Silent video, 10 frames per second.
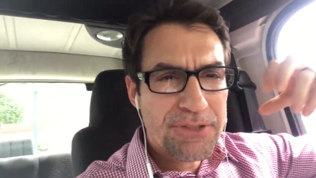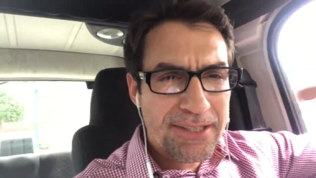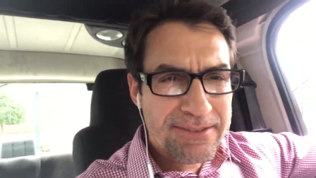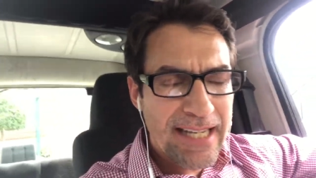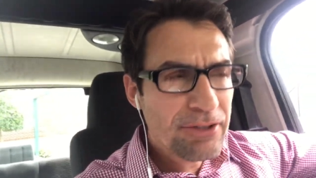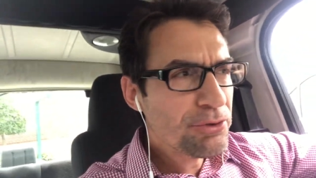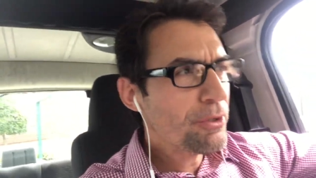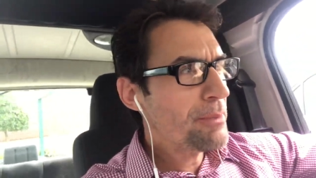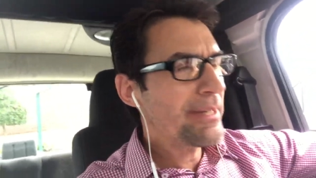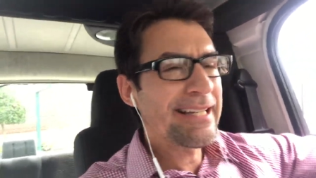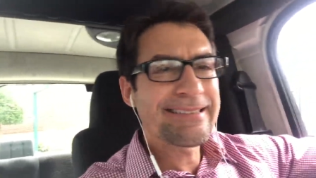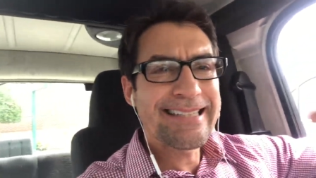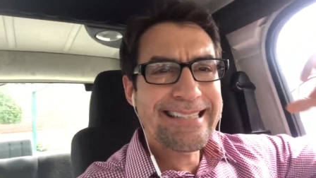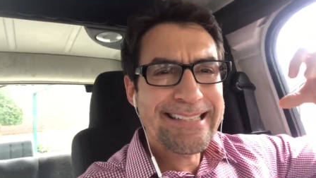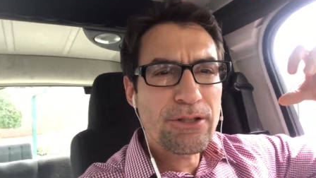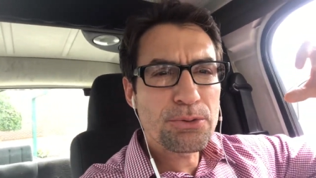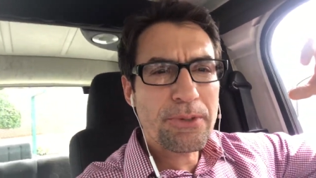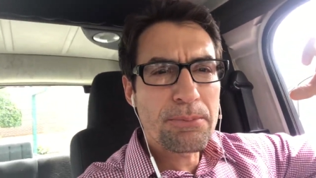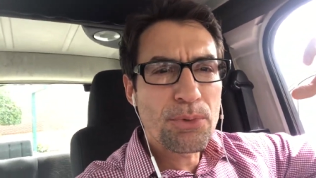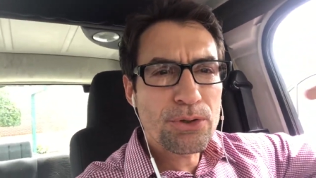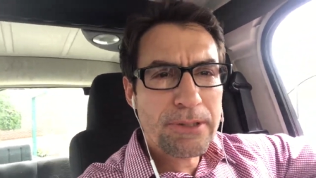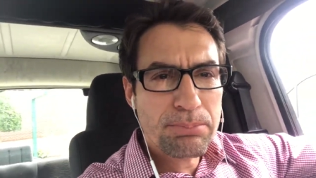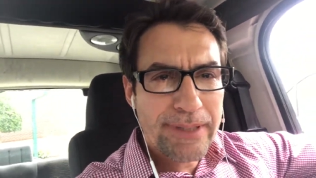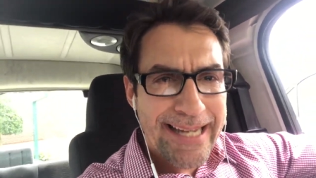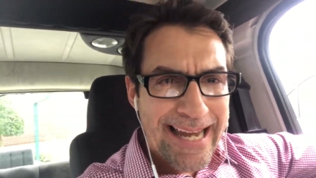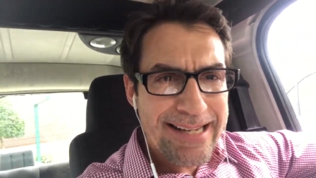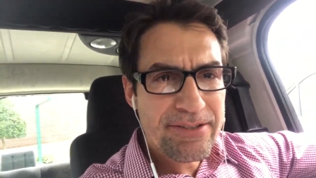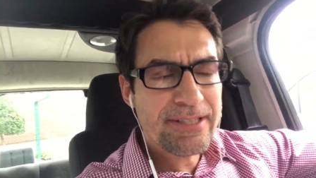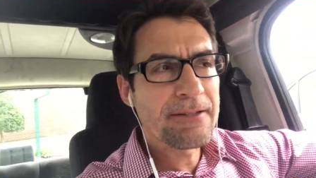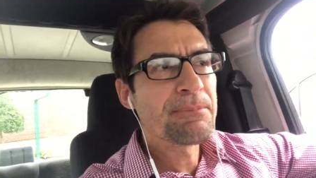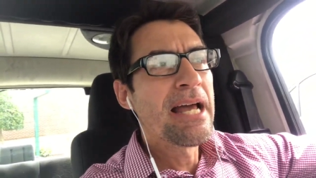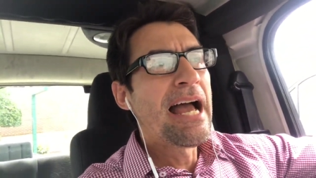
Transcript: success story because it deals with multiplication.